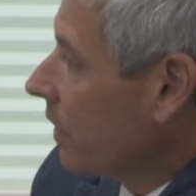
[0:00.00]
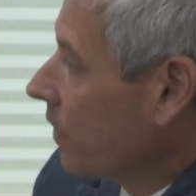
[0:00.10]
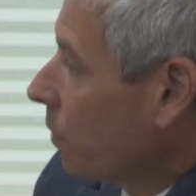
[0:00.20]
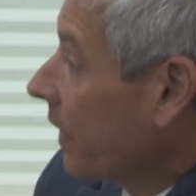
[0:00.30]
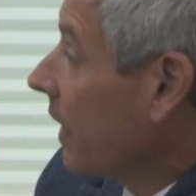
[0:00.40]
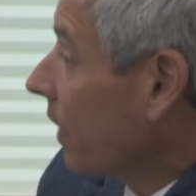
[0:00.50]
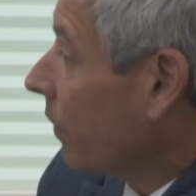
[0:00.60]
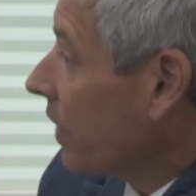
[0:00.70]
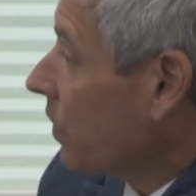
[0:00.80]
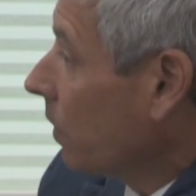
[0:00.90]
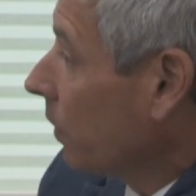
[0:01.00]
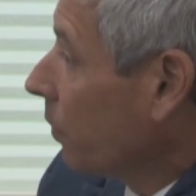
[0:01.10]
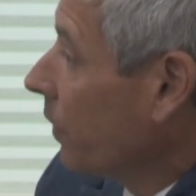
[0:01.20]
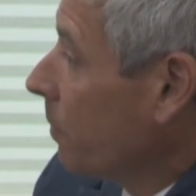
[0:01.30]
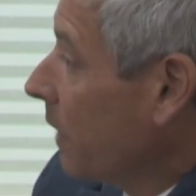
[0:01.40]
is what that threshold
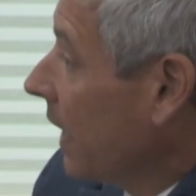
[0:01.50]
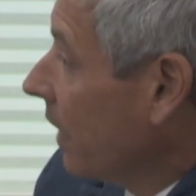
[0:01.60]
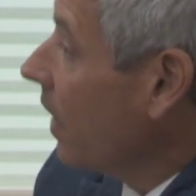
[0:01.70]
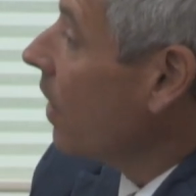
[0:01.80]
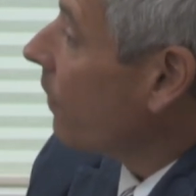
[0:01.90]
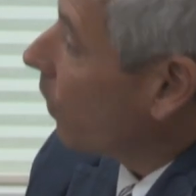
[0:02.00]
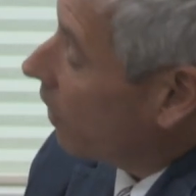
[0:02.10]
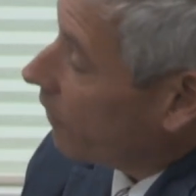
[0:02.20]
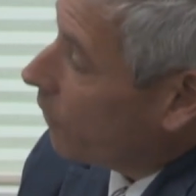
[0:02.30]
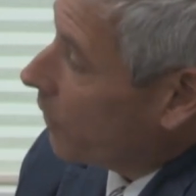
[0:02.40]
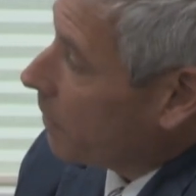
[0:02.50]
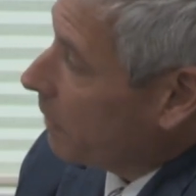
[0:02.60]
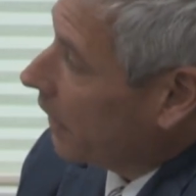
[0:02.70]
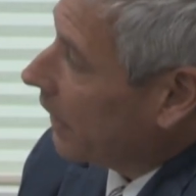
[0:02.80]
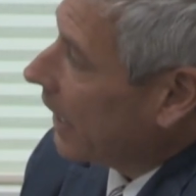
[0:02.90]
would be exactly. for
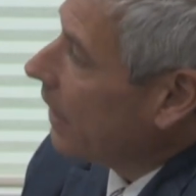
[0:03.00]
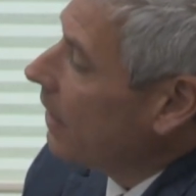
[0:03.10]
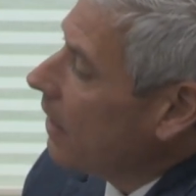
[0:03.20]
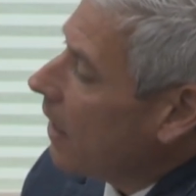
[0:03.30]
affordability. Right.